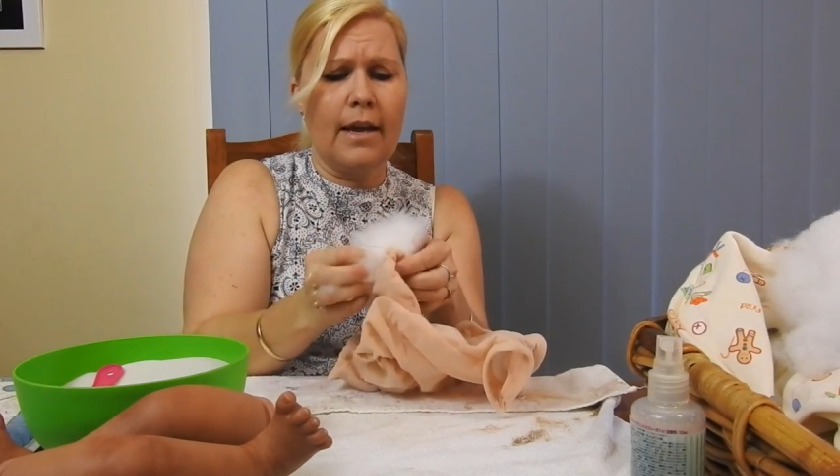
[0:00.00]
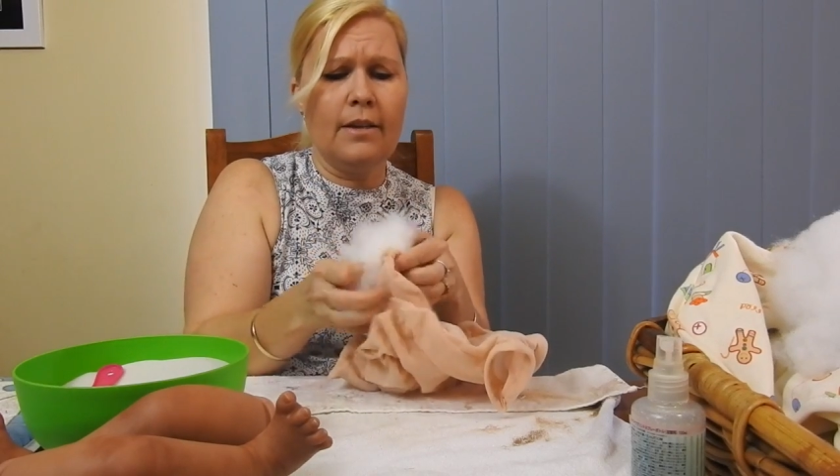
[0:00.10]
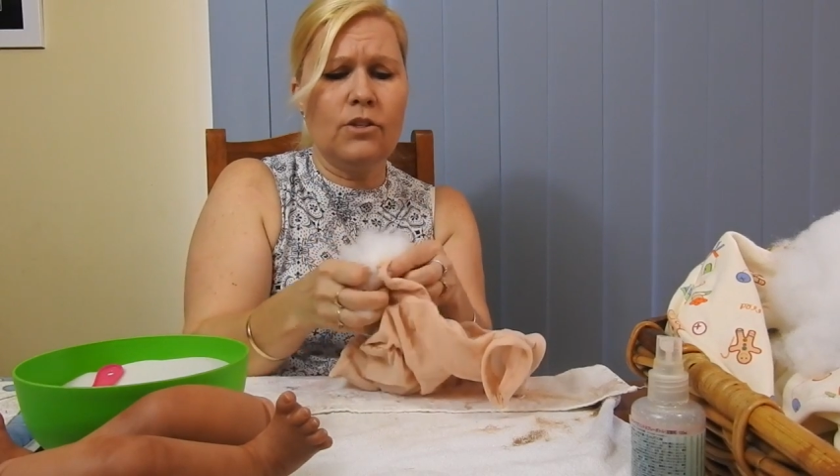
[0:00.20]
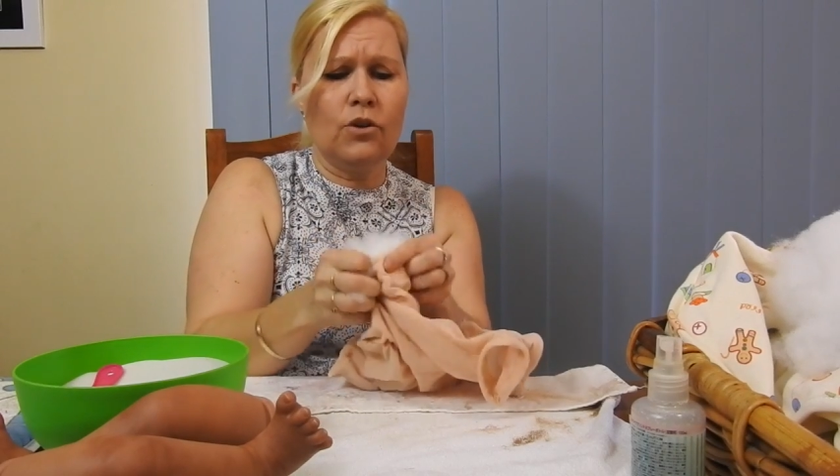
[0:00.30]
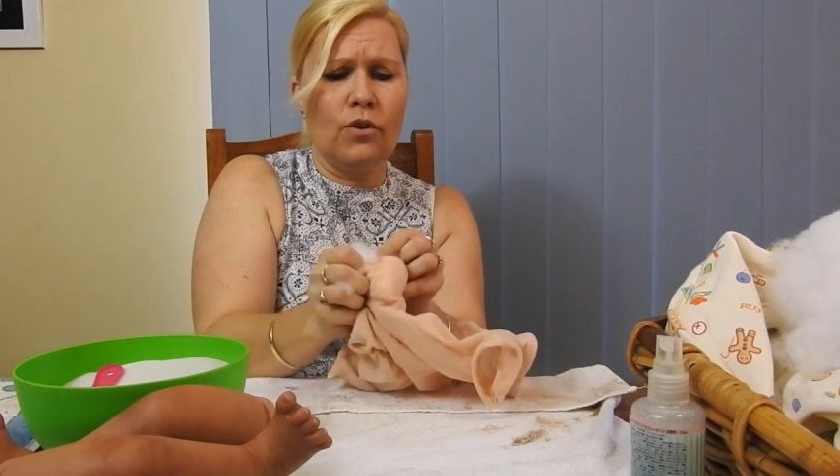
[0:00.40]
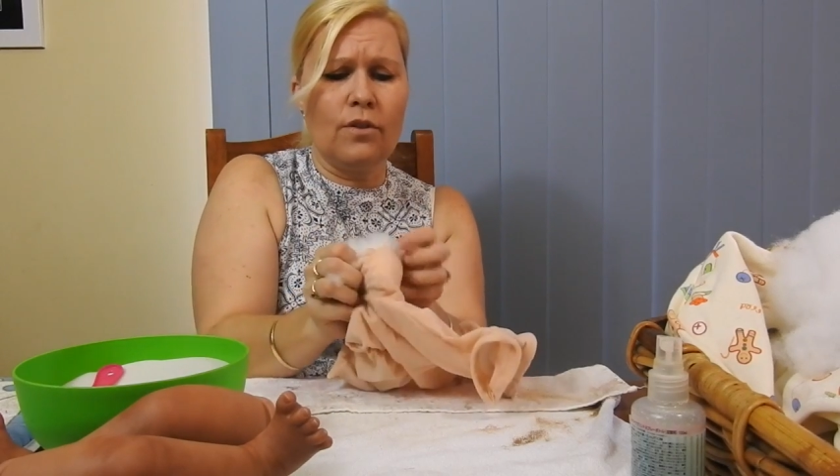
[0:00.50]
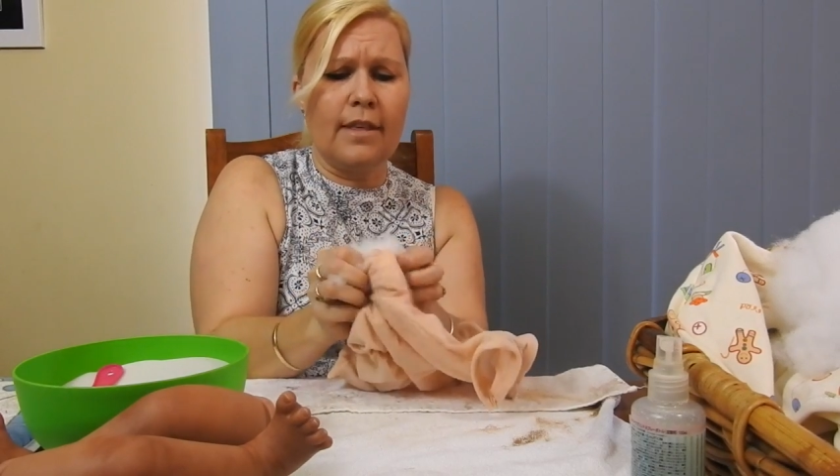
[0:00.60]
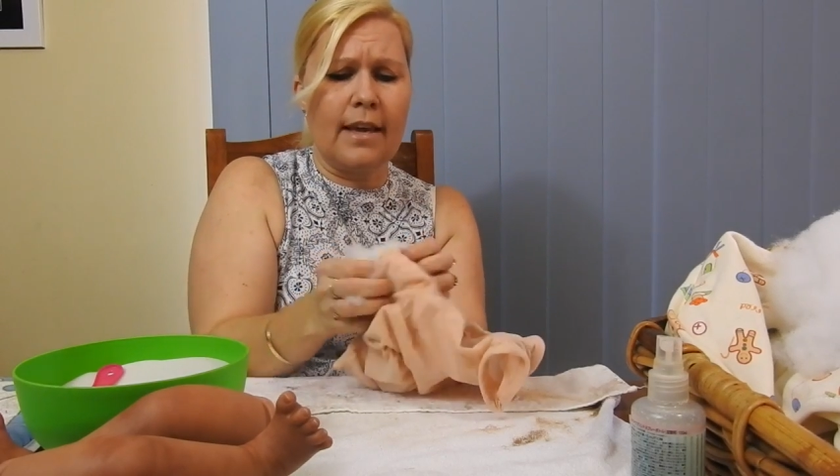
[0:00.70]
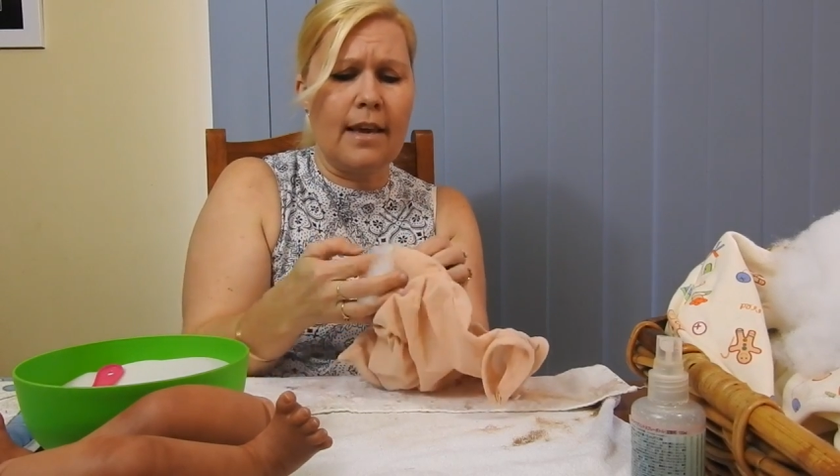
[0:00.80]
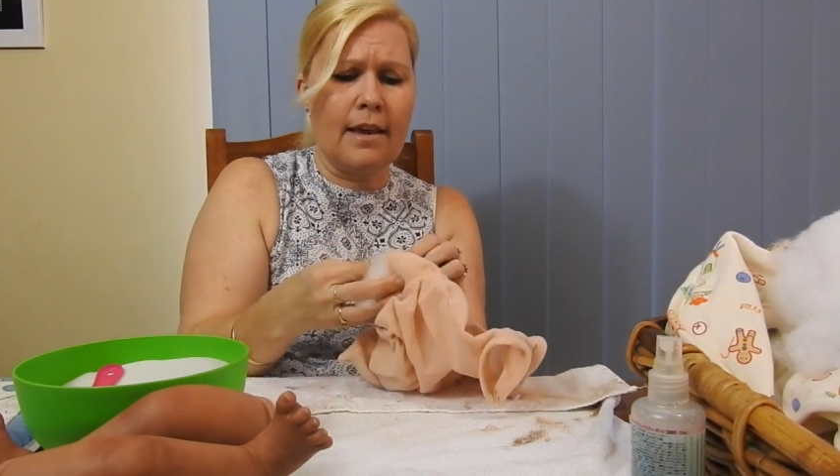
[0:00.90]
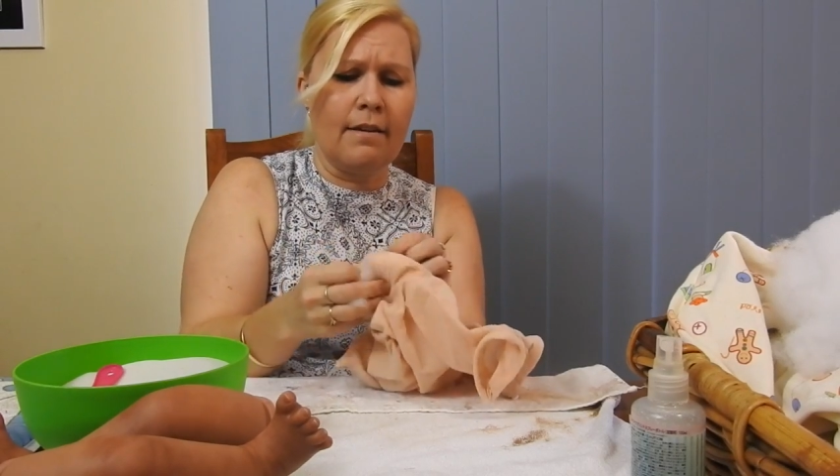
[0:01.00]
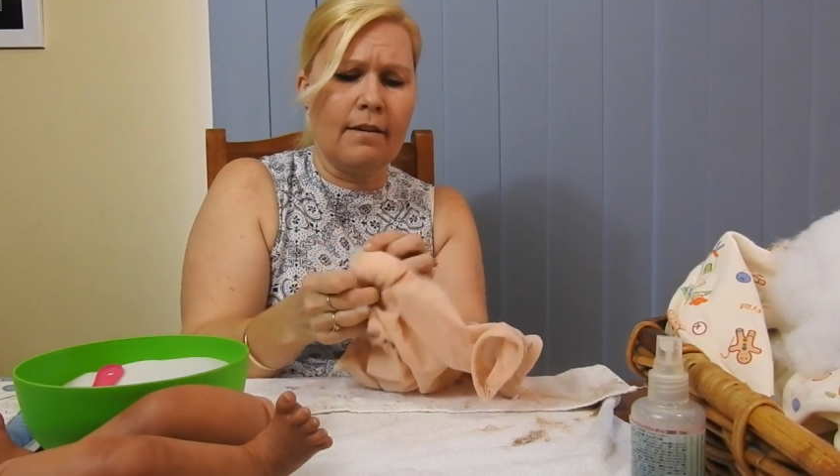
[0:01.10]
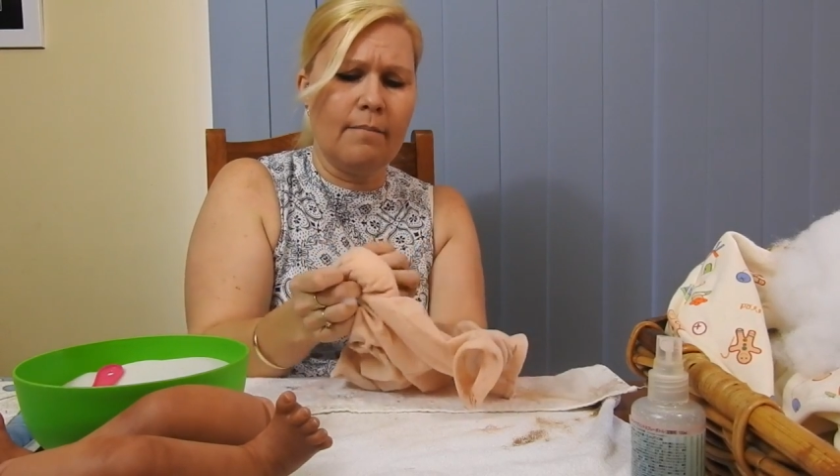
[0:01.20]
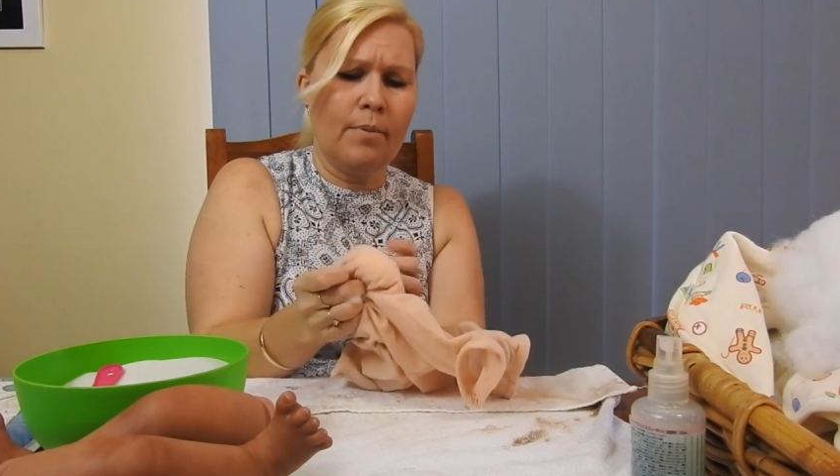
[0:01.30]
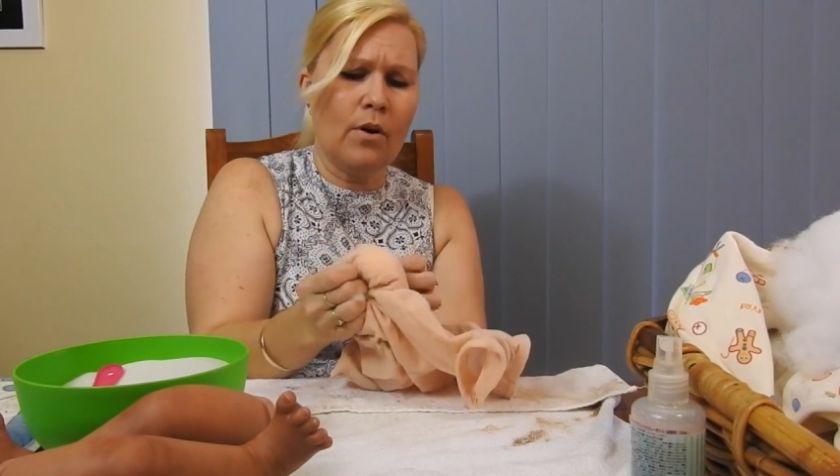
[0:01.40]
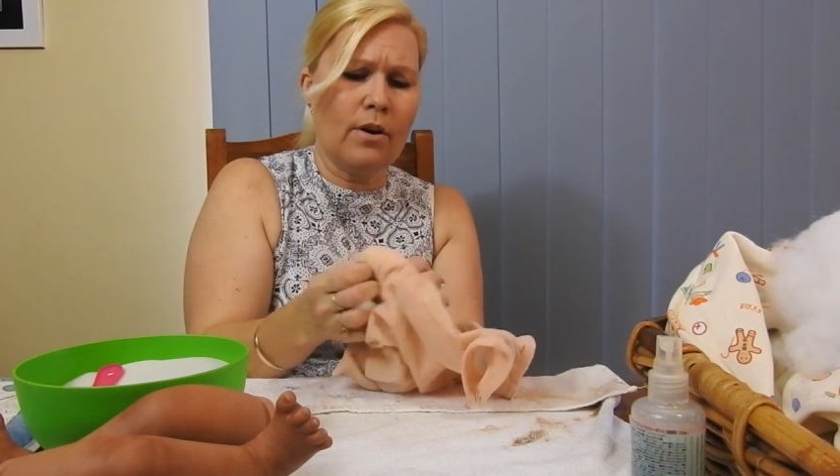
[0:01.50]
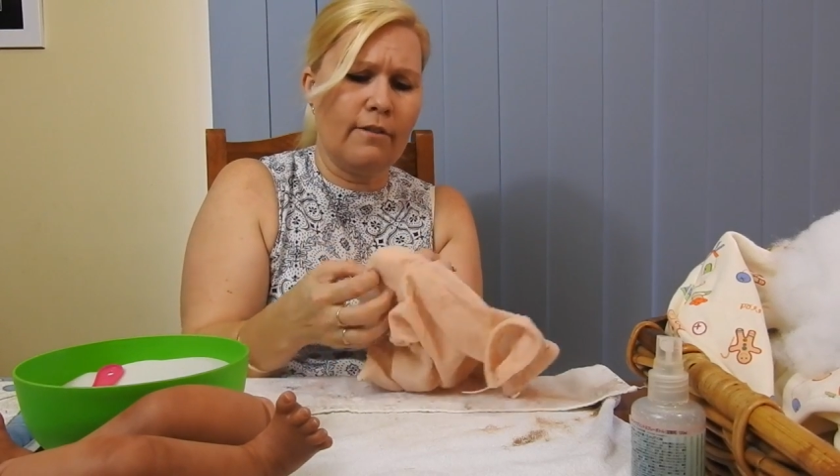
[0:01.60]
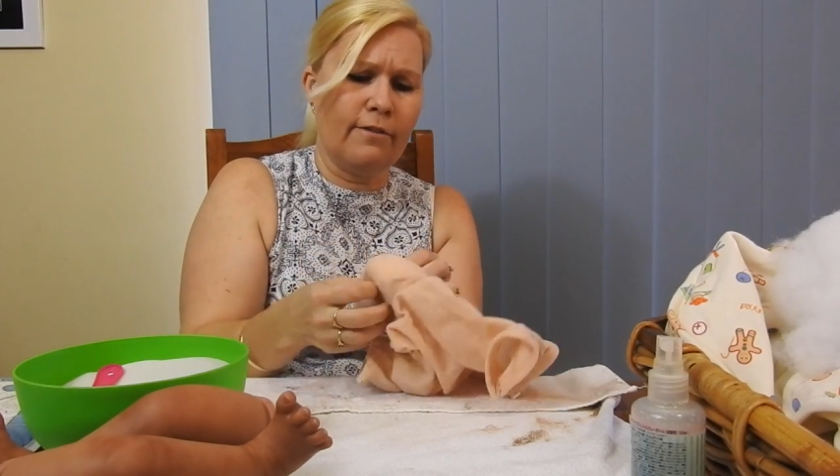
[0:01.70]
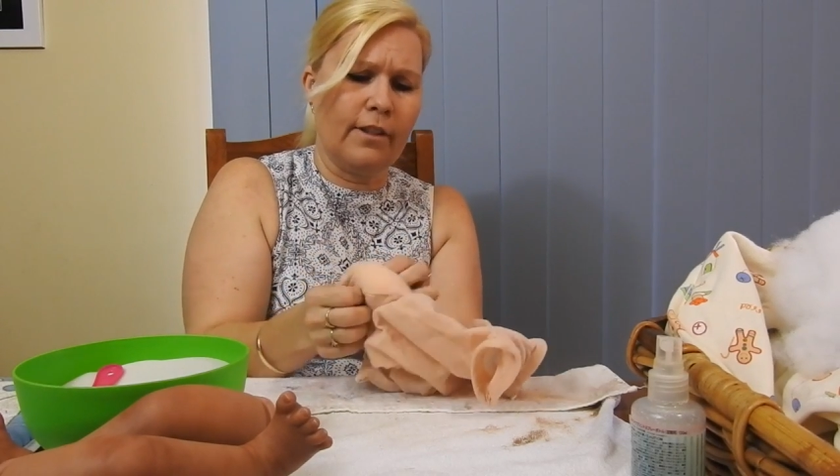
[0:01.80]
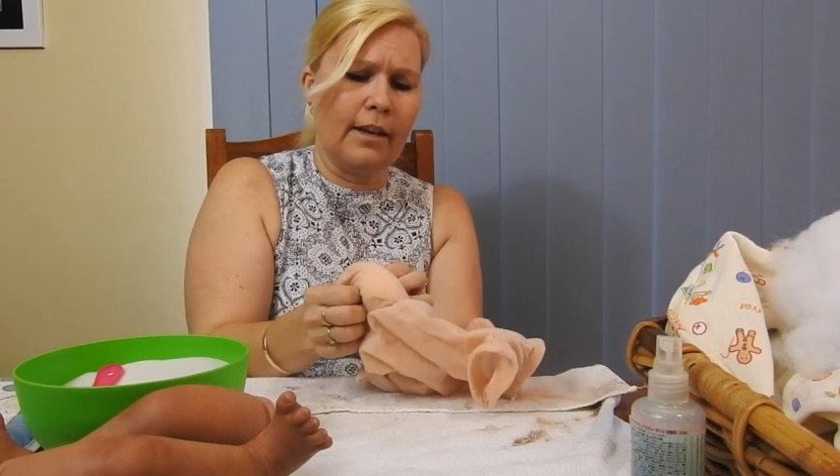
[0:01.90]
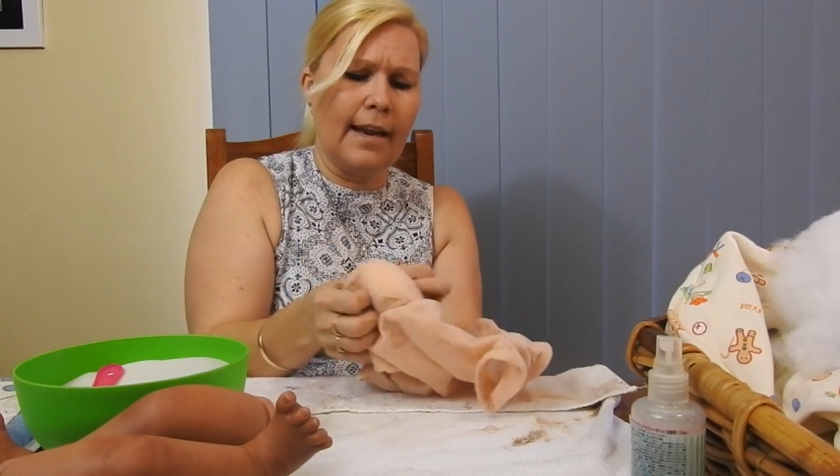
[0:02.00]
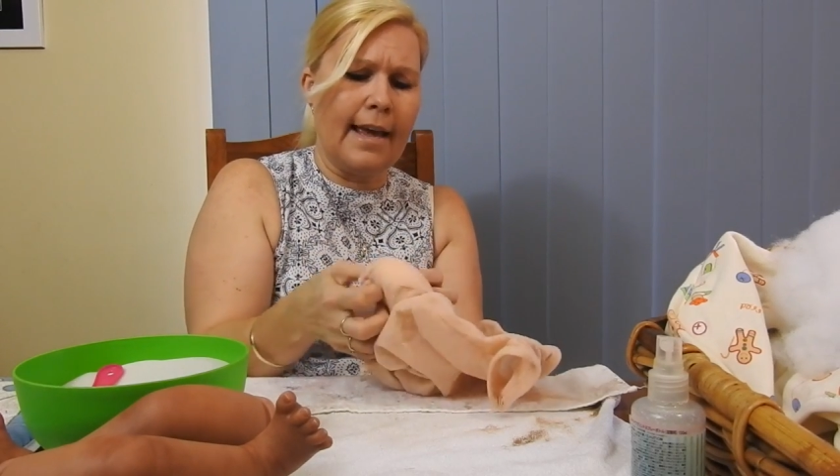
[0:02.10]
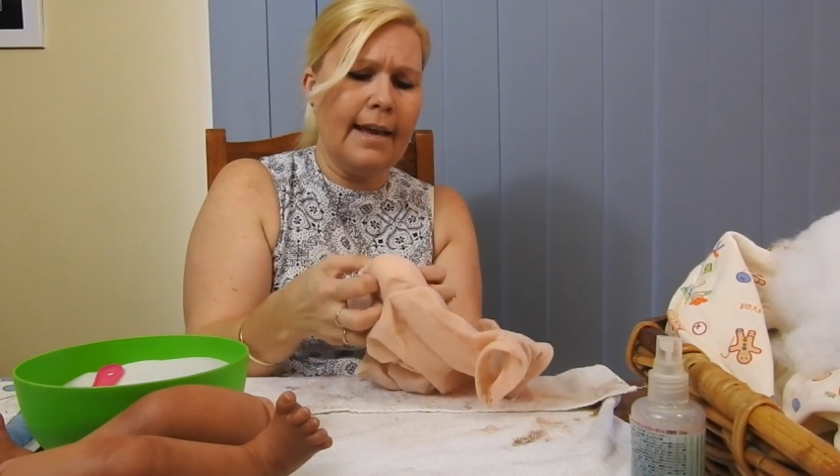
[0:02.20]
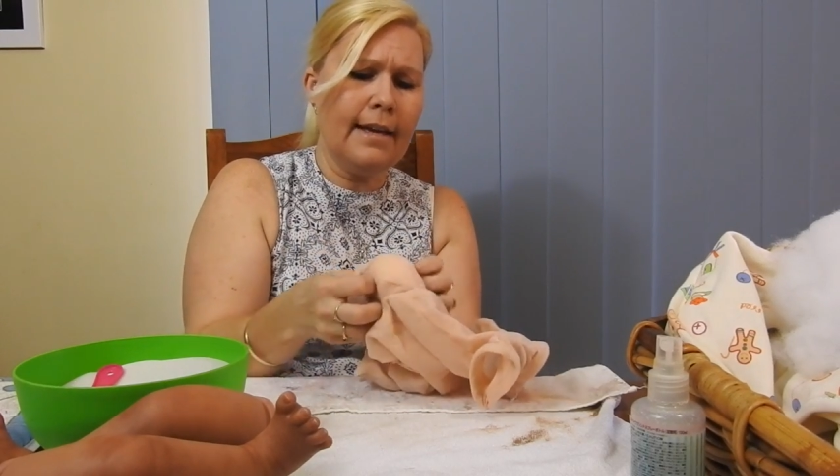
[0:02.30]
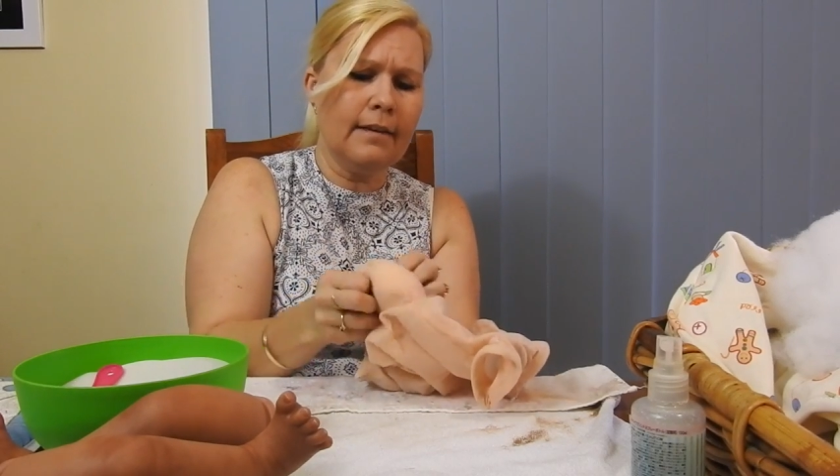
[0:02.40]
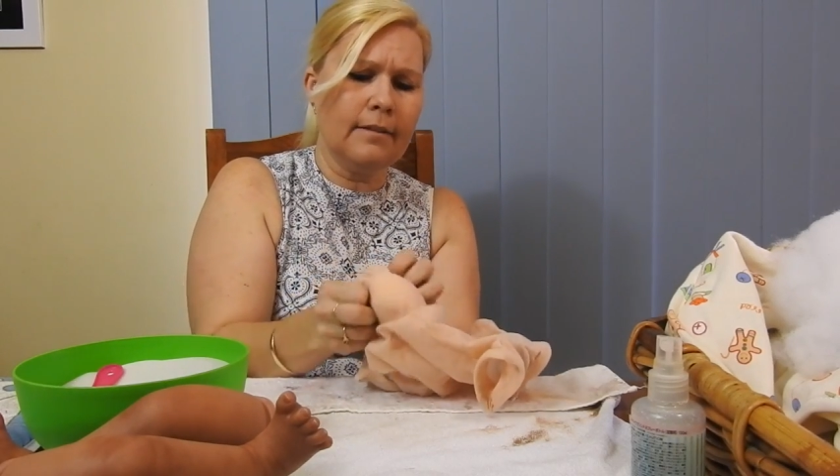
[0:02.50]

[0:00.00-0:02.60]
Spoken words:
into the pocket for the leg.